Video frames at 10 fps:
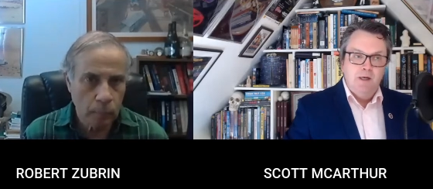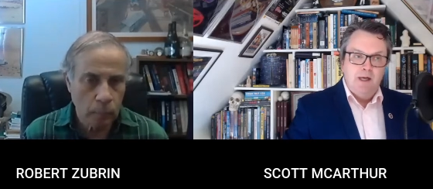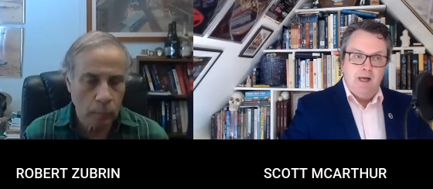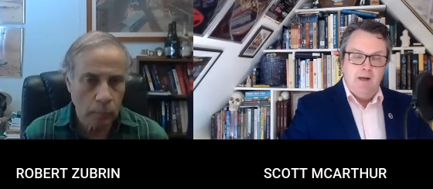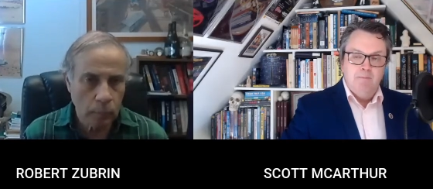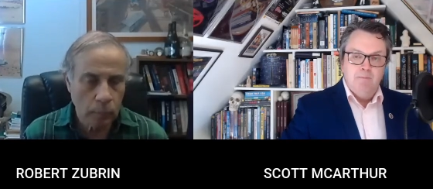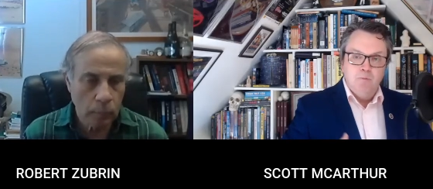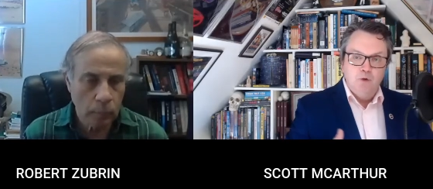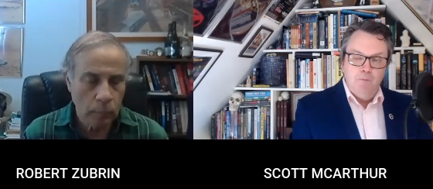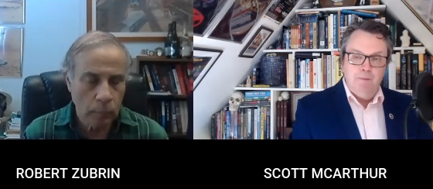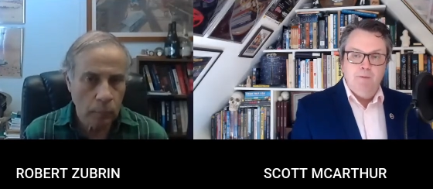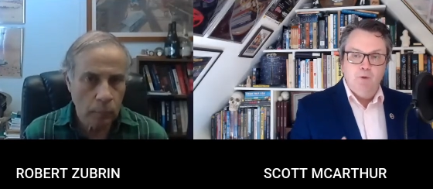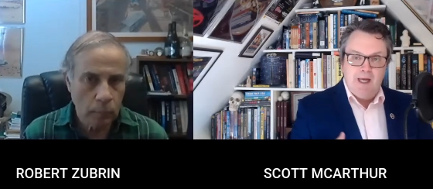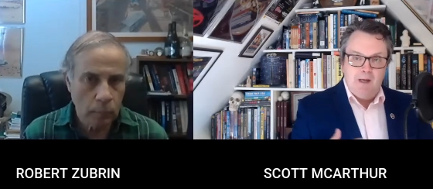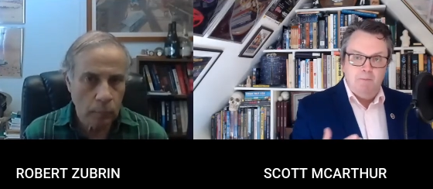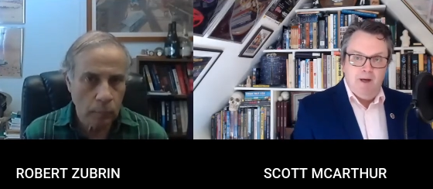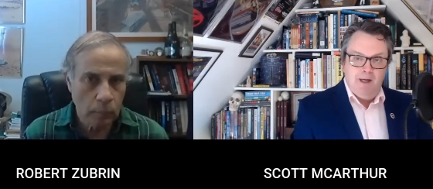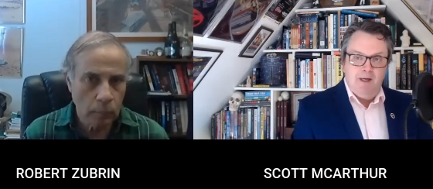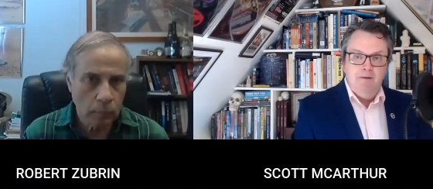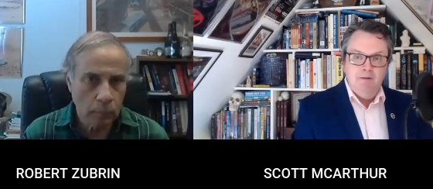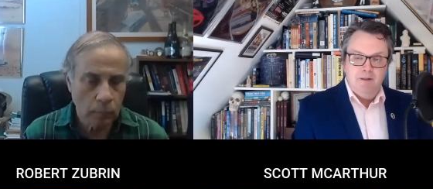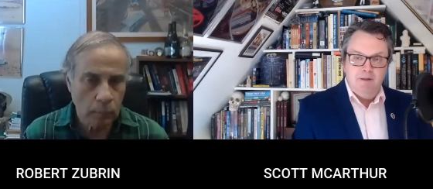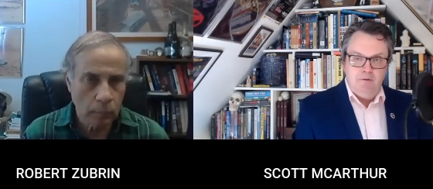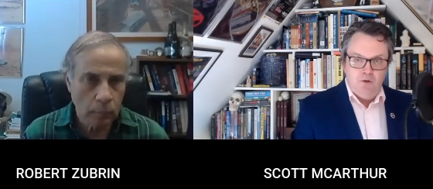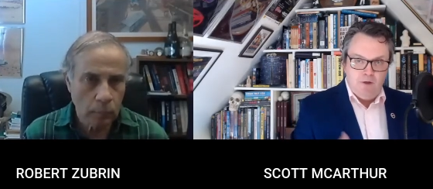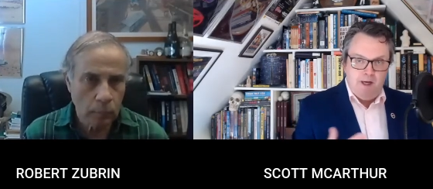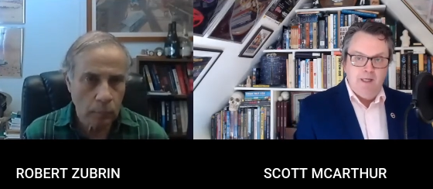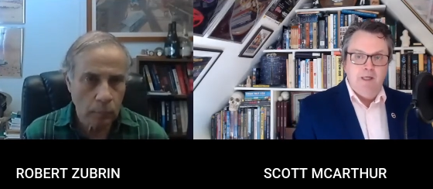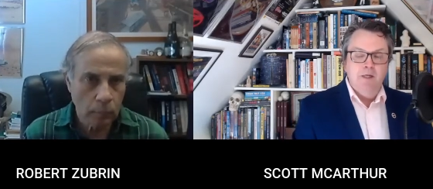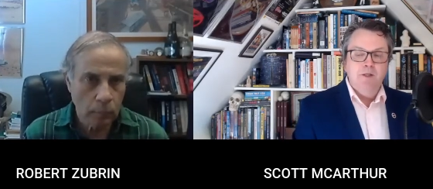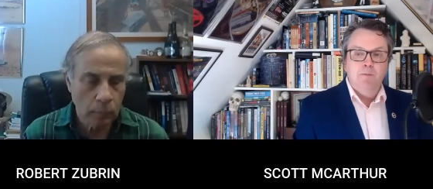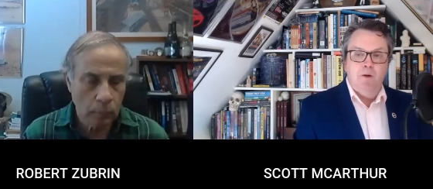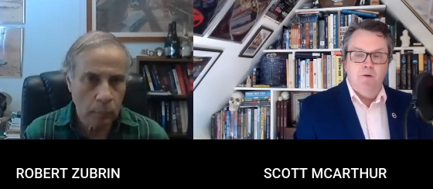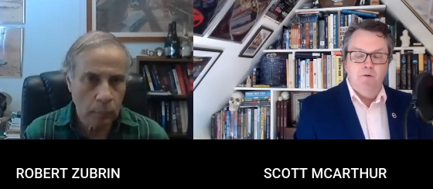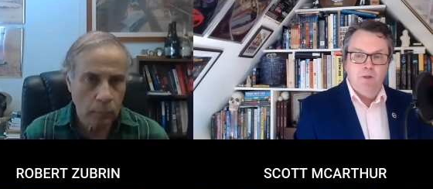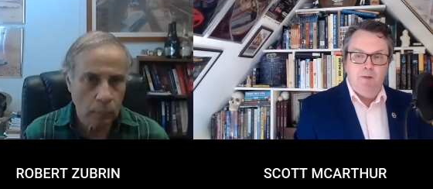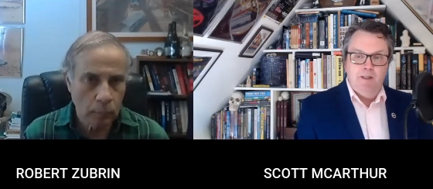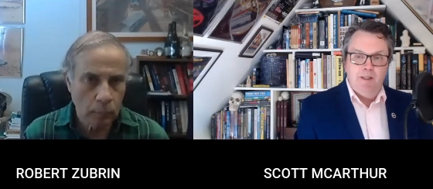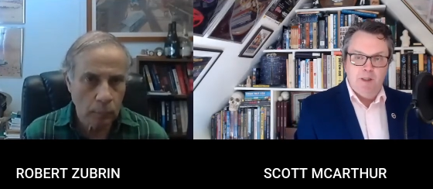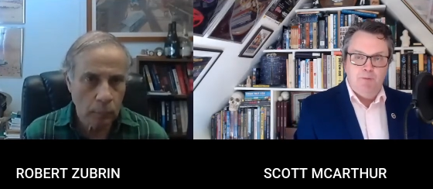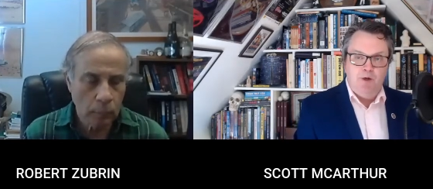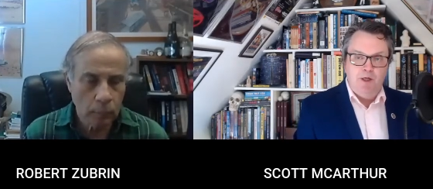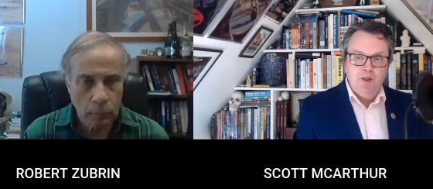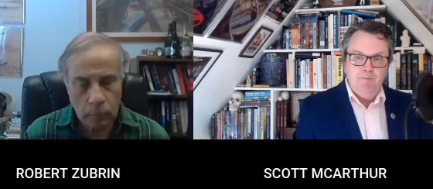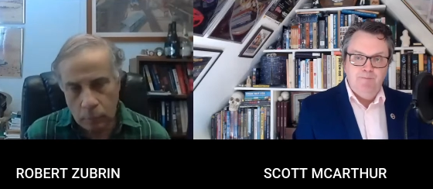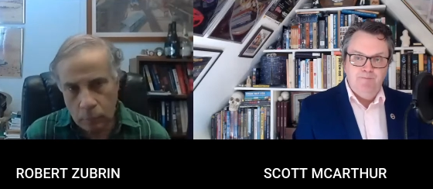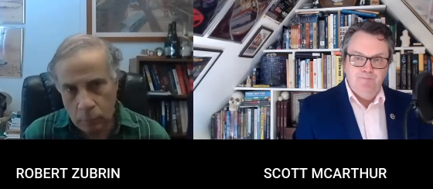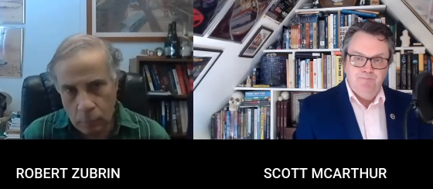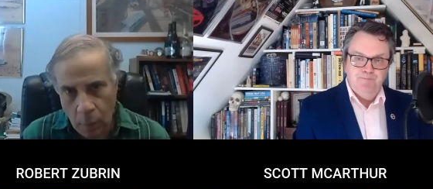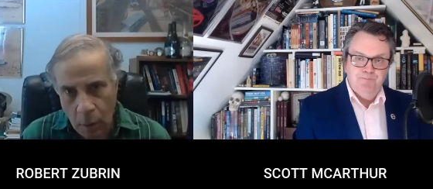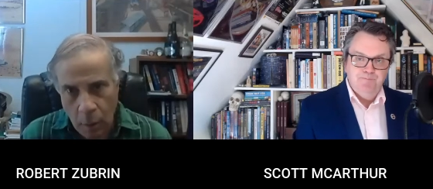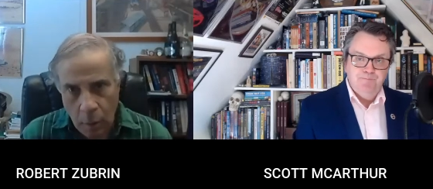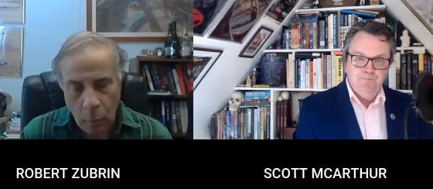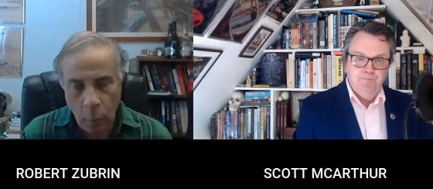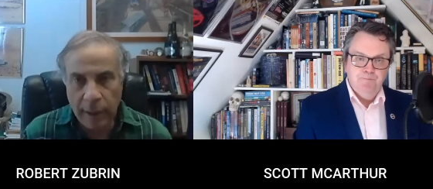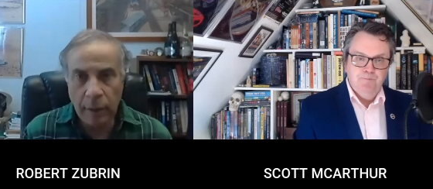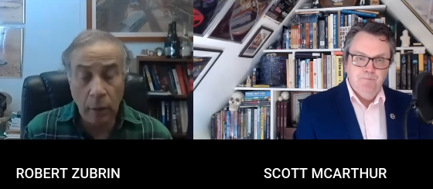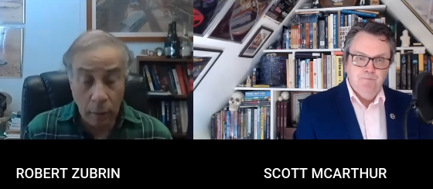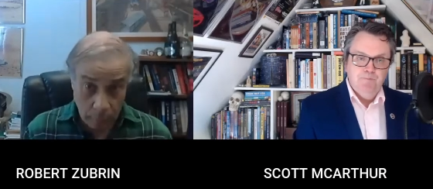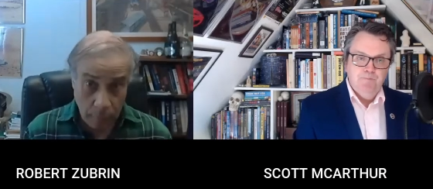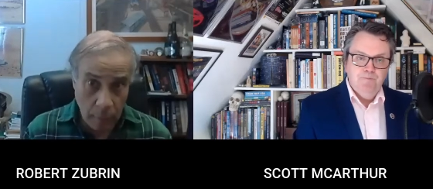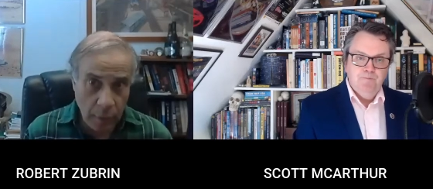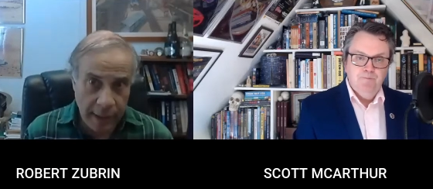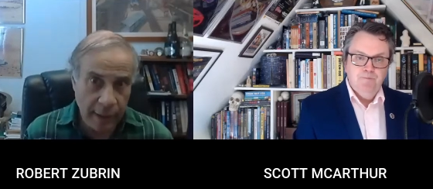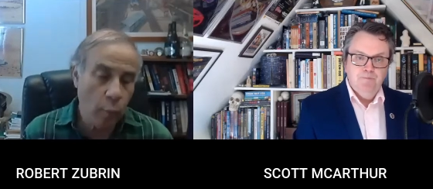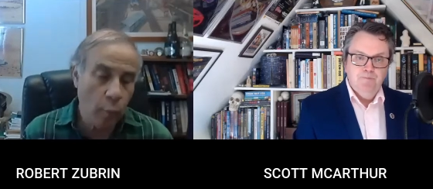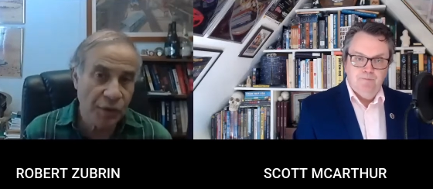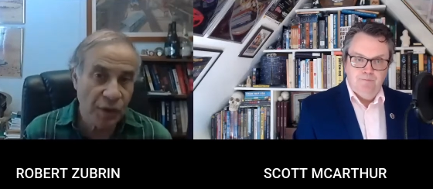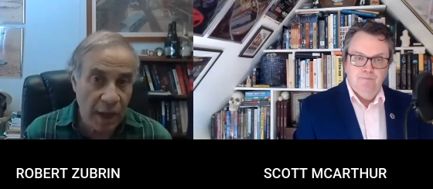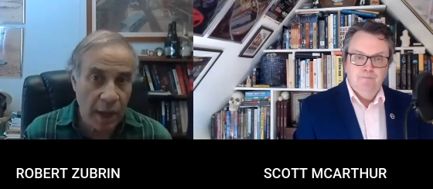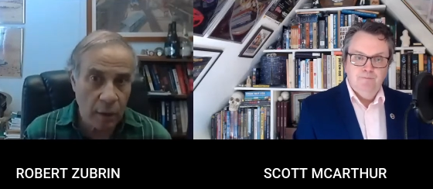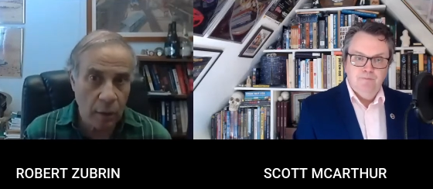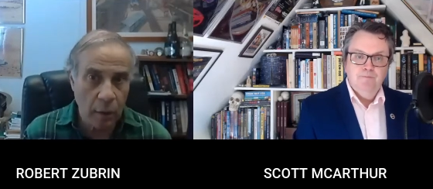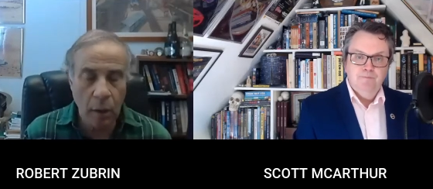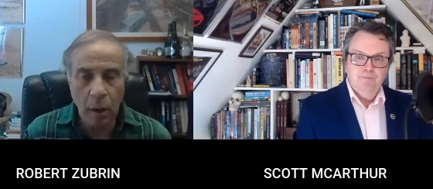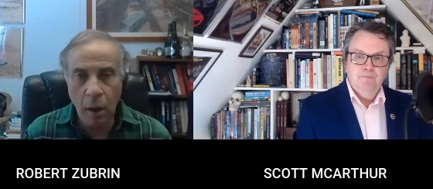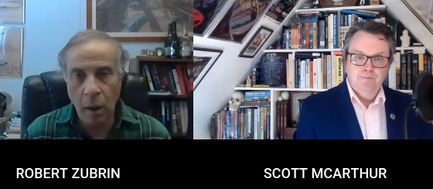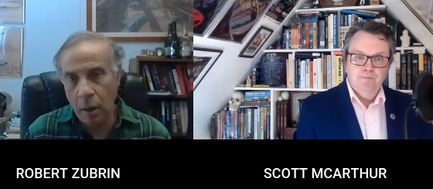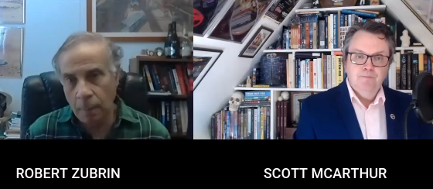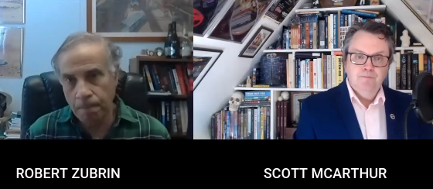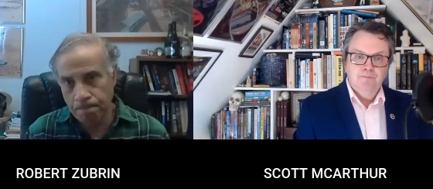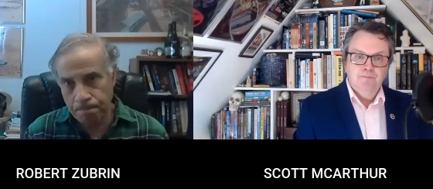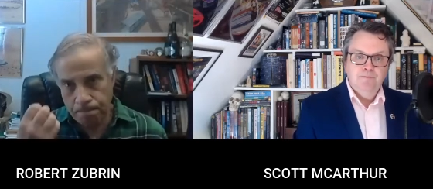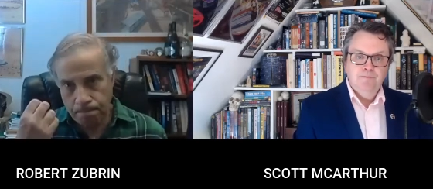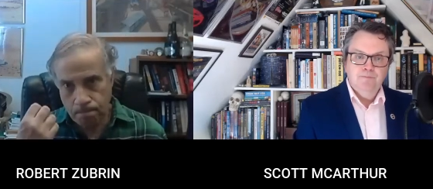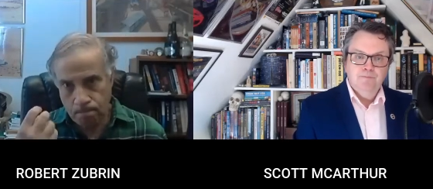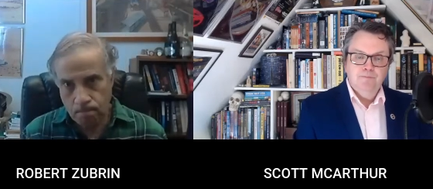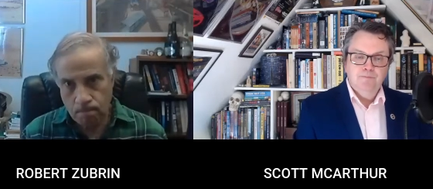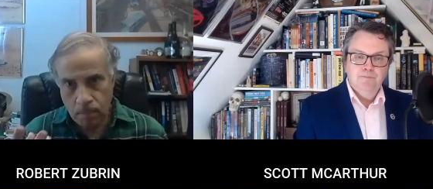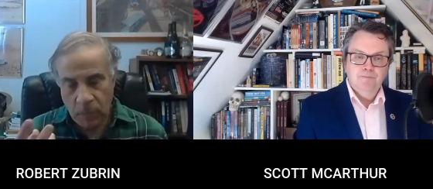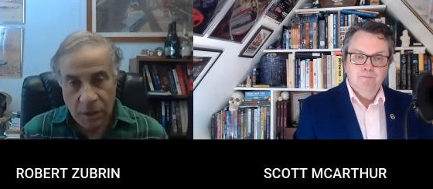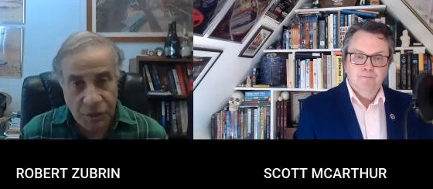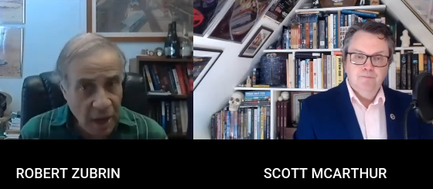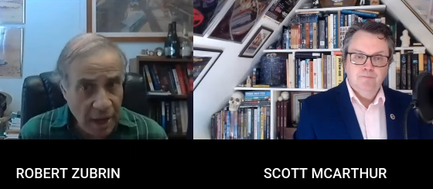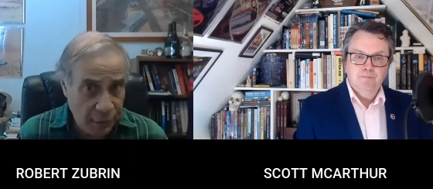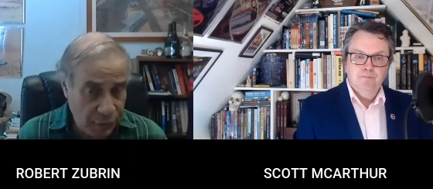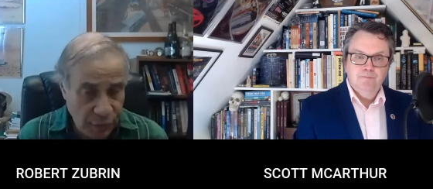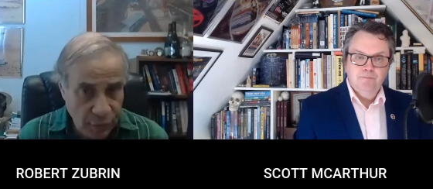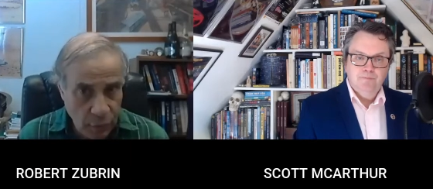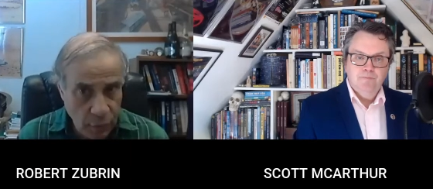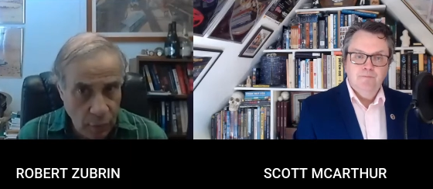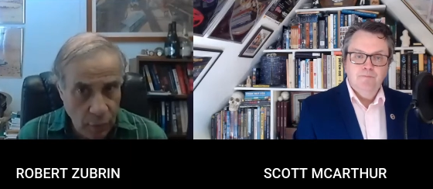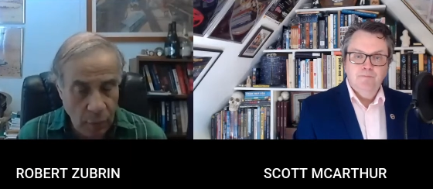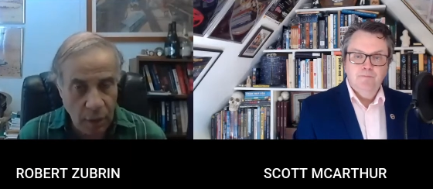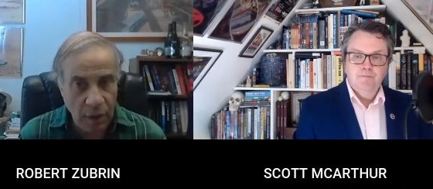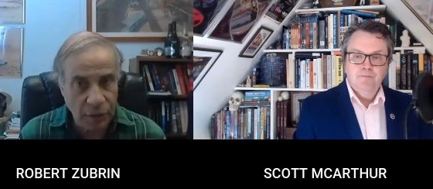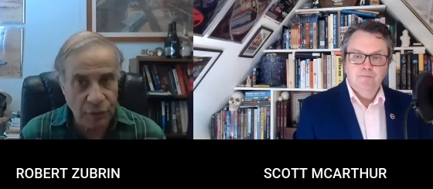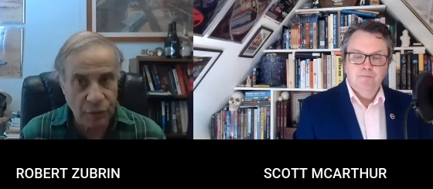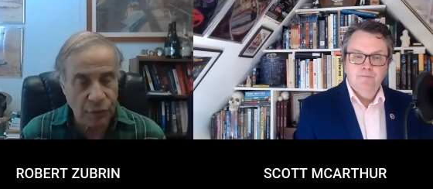Speaker 1: uh, more people getting behind your ideas about space exploration?
Speaker 2: Well, okay, once again, um, science isn't